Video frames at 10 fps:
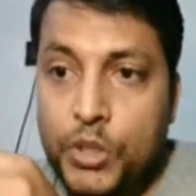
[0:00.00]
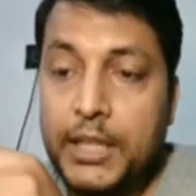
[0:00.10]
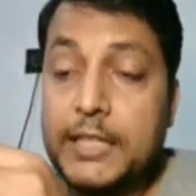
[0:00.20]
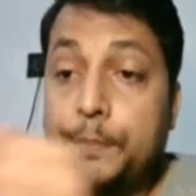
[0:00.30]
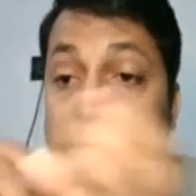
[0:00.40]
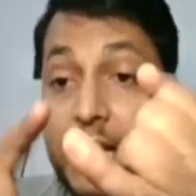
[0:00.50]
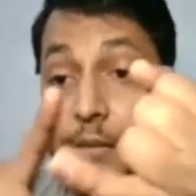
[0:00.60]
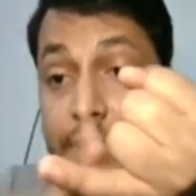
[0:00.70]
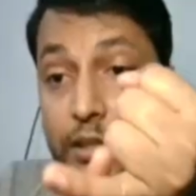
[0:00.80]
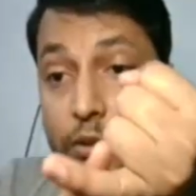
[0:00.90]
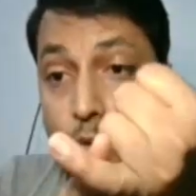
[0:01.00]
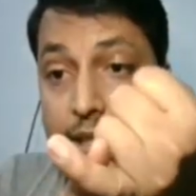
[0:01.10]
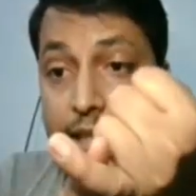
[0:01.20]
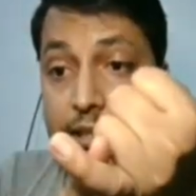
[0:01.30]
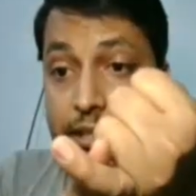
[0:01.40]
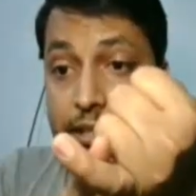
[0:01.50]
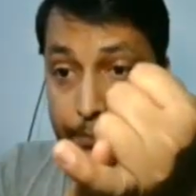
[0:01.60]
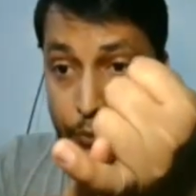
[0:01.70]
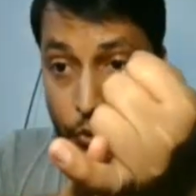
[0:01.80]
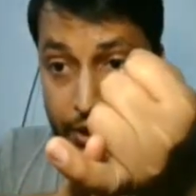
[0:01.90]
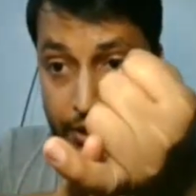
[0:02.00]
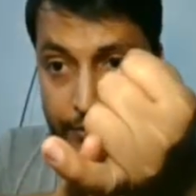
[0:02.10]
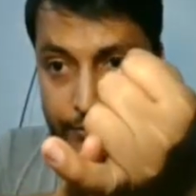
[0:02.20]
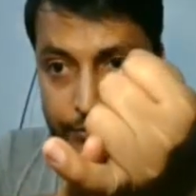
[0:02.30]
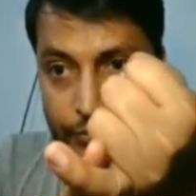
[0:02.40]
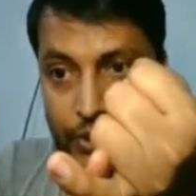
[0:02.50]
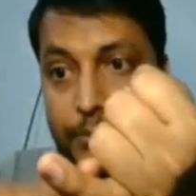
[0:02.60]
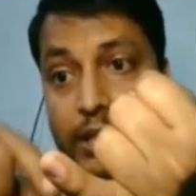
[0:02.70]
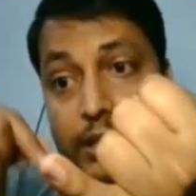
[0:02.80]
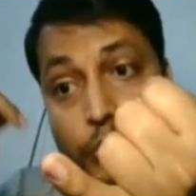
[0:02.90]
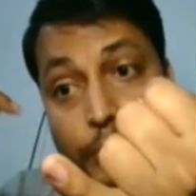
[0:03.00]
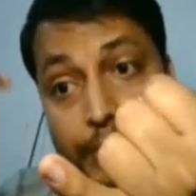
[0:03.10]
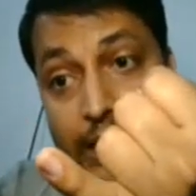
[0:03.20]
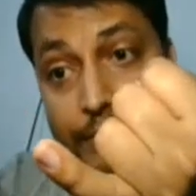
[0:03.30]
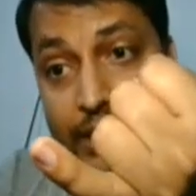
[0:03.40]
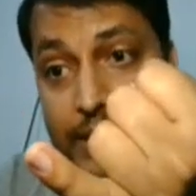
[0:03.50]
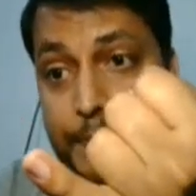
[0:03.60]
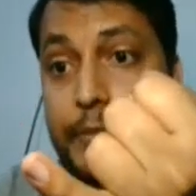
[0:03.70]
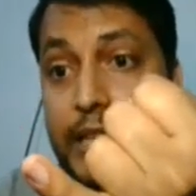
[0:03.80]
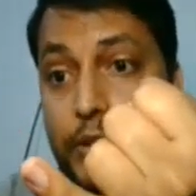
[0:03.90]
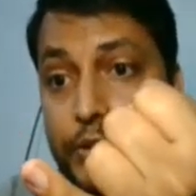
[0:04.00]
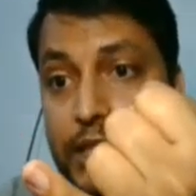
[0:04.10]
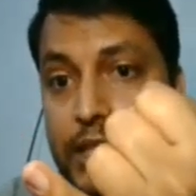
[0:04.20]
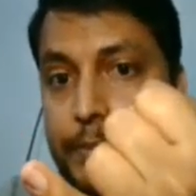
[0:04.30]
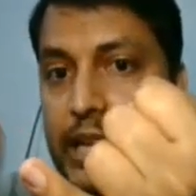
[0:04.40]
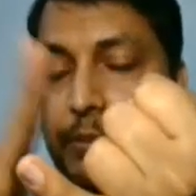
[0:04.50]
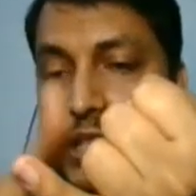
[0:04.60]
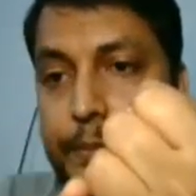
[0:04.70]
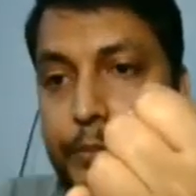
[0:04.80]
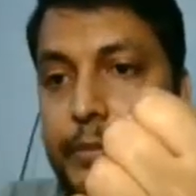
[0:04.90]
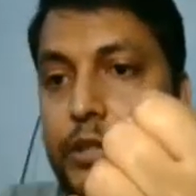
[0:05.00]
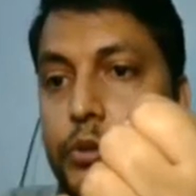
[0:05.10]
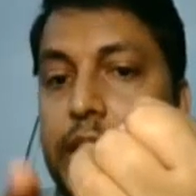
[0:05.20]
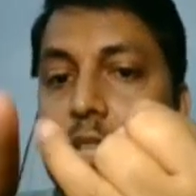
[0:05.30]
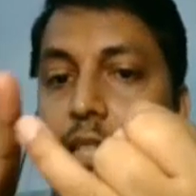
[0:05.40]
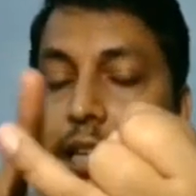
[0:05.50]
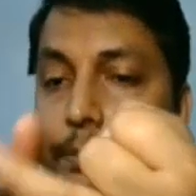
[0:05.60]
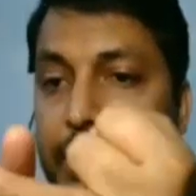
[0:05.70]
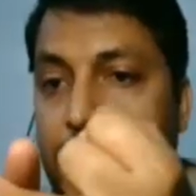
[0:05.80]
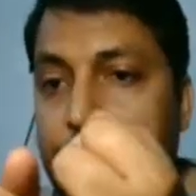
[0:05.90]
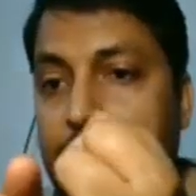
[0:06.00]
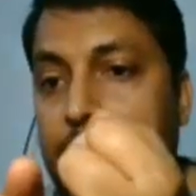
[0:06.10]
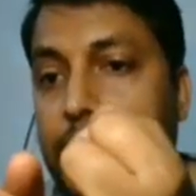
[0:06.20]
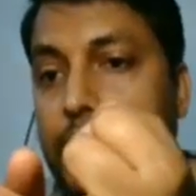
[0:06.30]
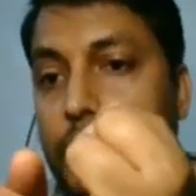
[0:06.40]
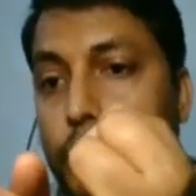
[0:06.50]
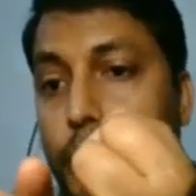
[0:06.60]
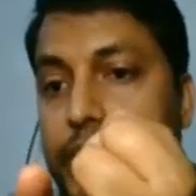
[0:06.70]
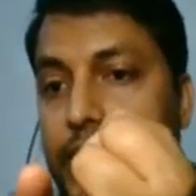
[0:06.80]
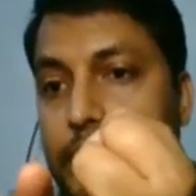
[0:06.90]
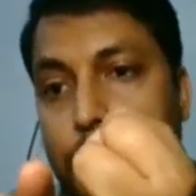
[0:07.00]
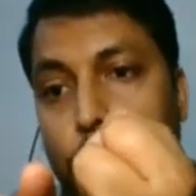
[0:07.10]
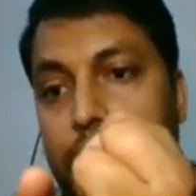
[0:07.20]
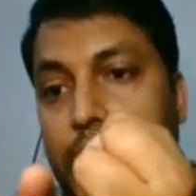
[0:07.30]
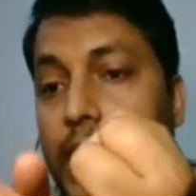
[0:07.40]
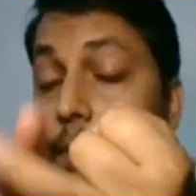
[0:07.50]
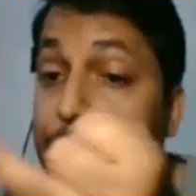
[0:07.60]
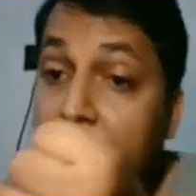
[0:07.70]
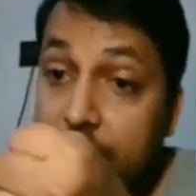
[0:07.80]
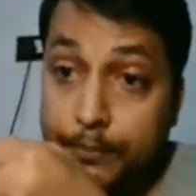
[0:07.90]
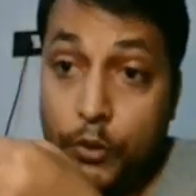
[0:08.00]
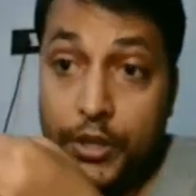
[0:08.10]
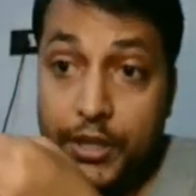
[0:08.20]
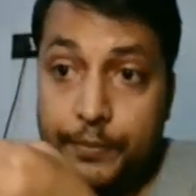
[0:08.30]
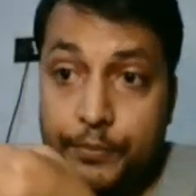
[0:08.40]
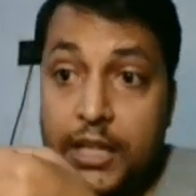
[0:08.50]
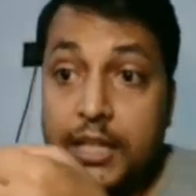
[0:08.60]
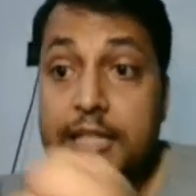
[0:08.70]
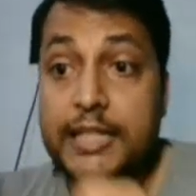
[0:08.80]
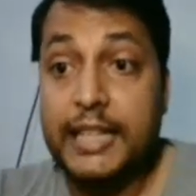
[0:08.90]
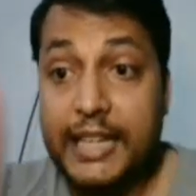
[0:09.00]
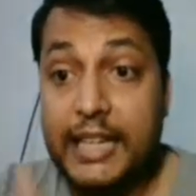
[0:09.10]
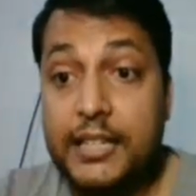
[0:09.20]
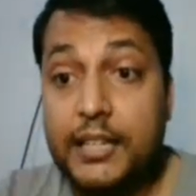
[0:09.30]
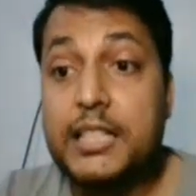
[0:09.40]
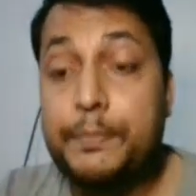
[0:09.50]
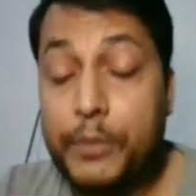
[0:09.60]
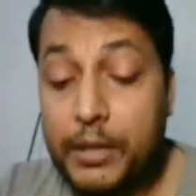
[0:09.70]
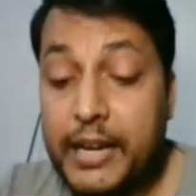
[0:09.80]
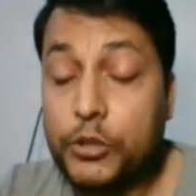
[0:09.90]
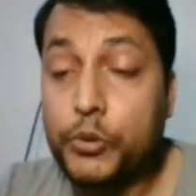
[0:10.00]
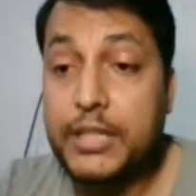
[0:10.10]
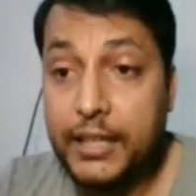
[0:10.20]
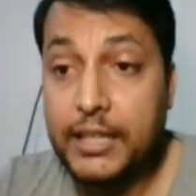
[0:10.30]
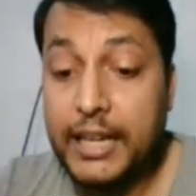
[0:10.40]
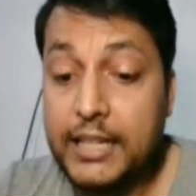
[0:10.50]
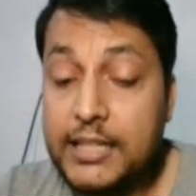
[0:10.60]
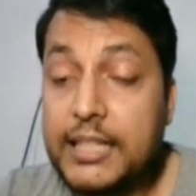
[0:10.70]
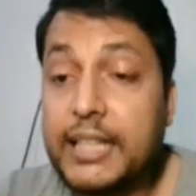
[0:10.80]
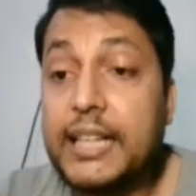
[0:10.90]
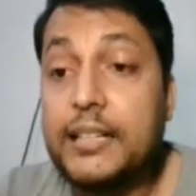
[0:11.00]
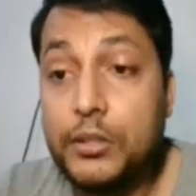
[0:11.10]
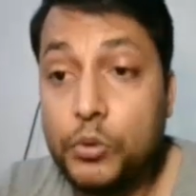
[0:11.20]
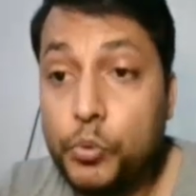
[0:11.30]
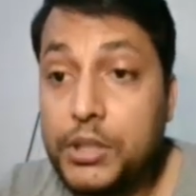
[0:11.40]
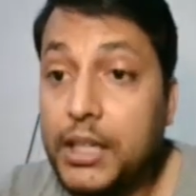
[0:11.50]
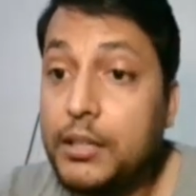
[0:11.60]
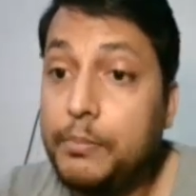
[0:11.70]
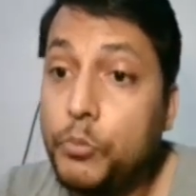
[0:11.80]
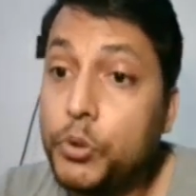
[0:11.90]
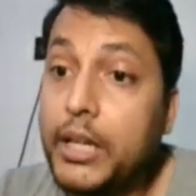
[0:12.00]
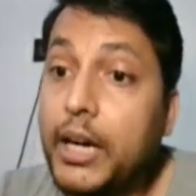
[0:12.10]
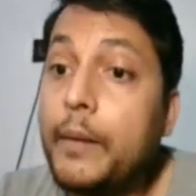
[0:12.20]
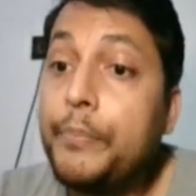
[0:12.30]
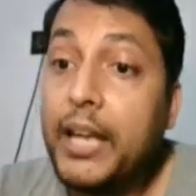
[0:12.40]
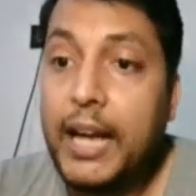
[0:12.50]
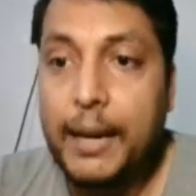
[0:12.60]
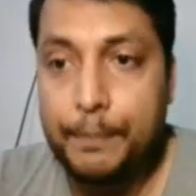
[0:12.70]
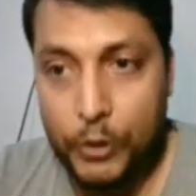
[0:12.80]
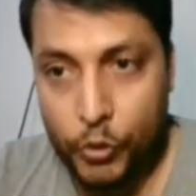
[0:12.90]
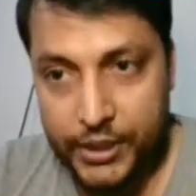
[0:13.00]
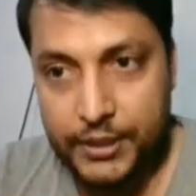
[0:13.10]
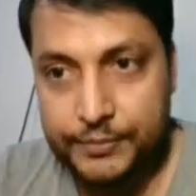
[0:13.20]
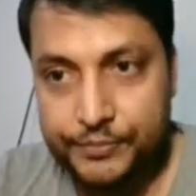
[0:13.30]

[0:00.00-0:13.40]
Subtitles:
is primary oocyte is diploid, similar to primary spermatocyte. Primary spermatocyte and primary oocyte both are diploid. Secondary spermatocyte and secondary oocyte both are haploid.